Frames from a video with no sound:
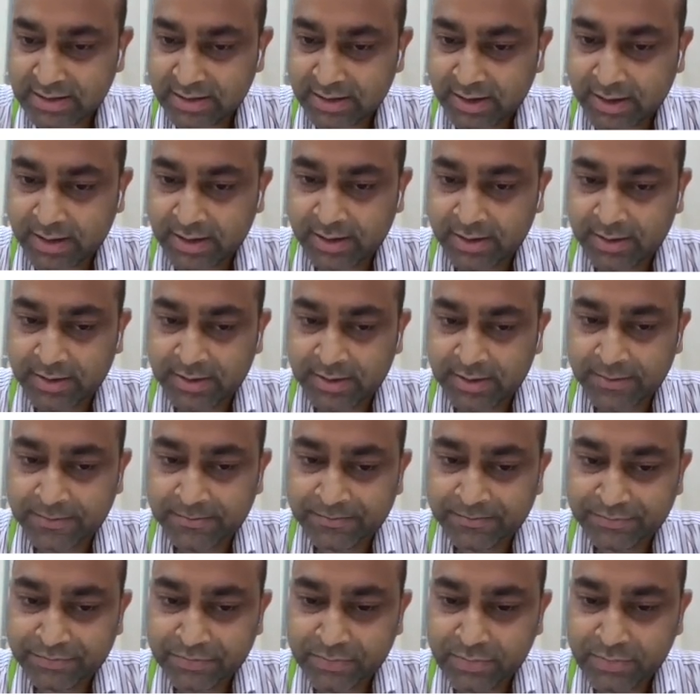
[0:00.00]

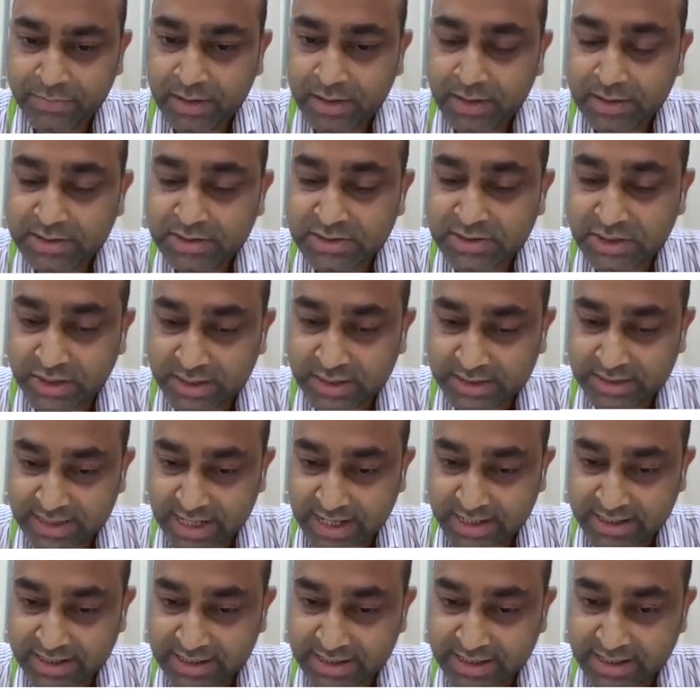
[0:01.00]

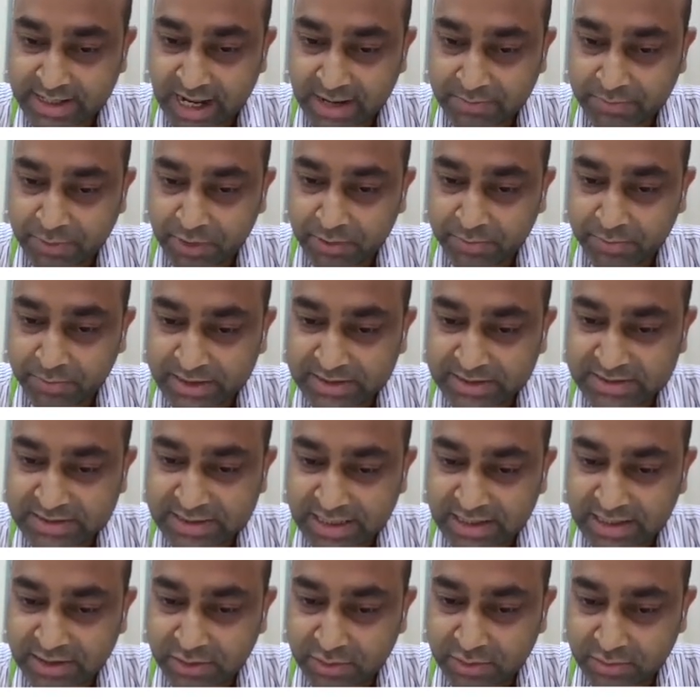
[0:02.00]
that dipole
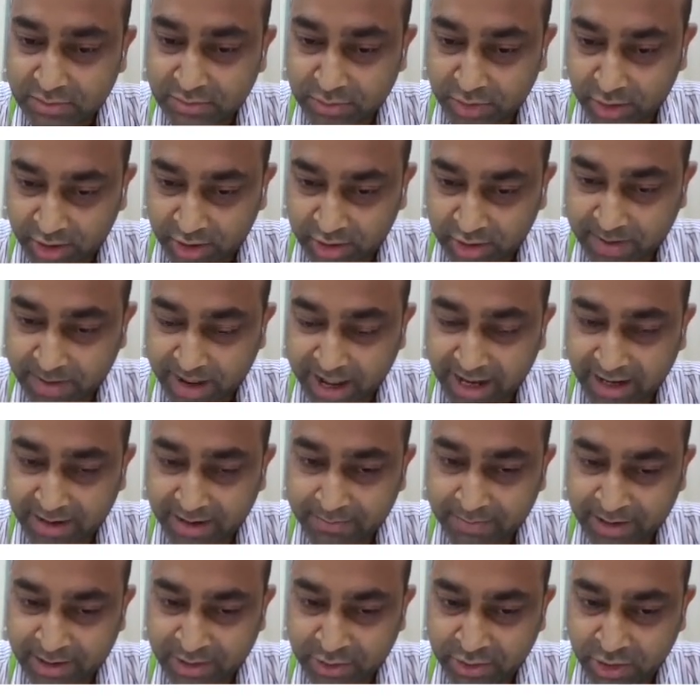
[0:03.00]
potential got back,
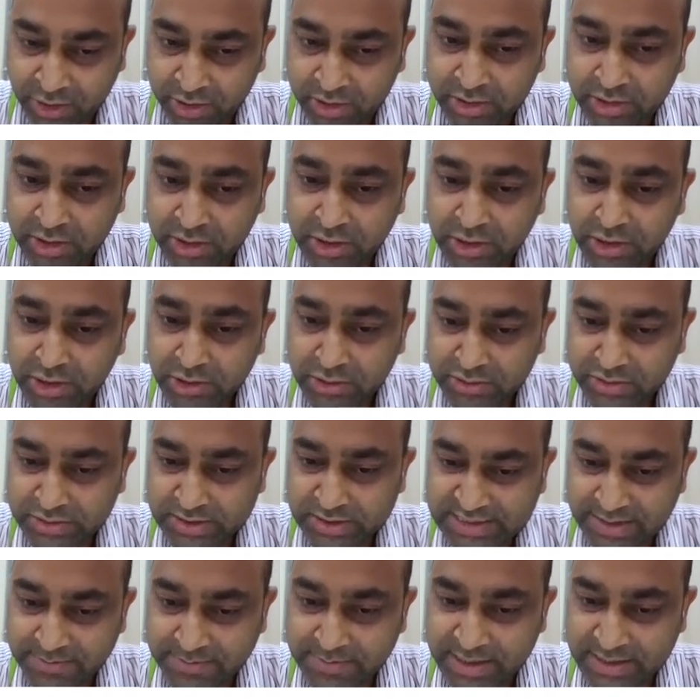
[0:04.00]
but not to
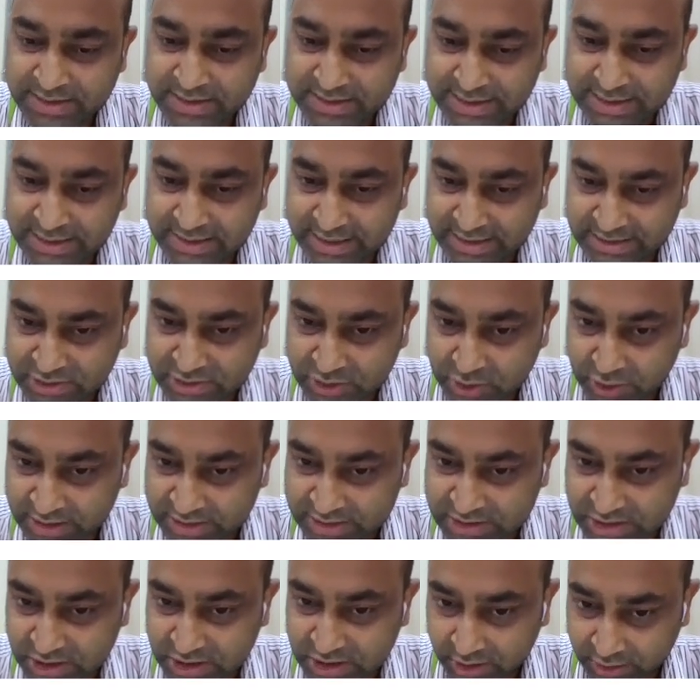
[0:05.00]
the same extent as
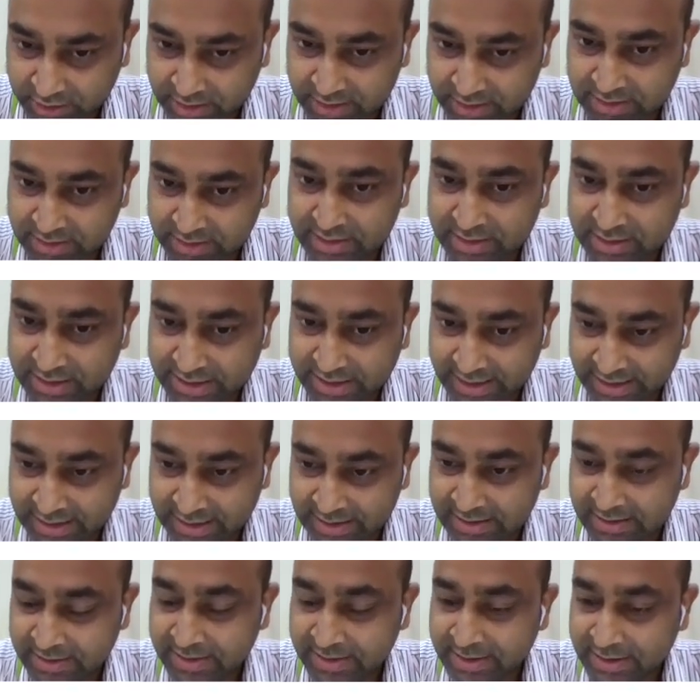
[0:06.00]
cholesterol did.
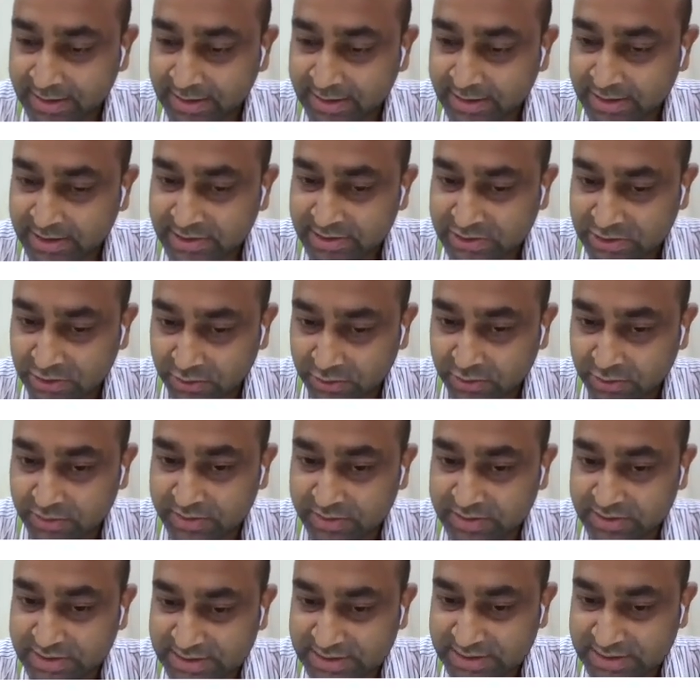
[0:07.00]
So